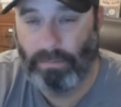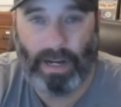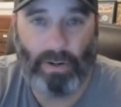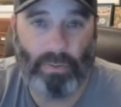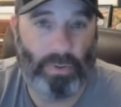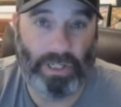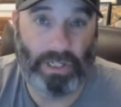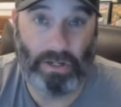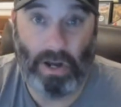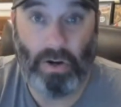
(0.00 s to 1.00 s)
but I don't
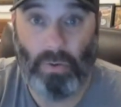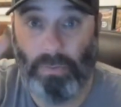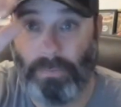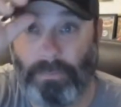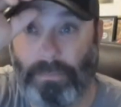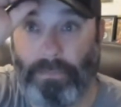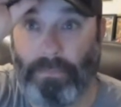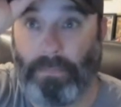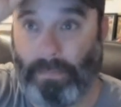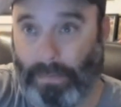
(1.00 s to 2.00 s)
really know.
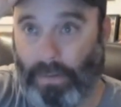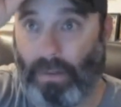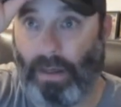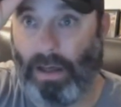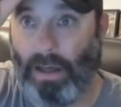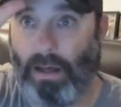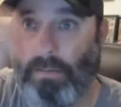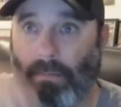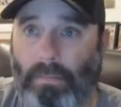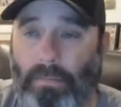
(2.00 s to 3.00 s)
I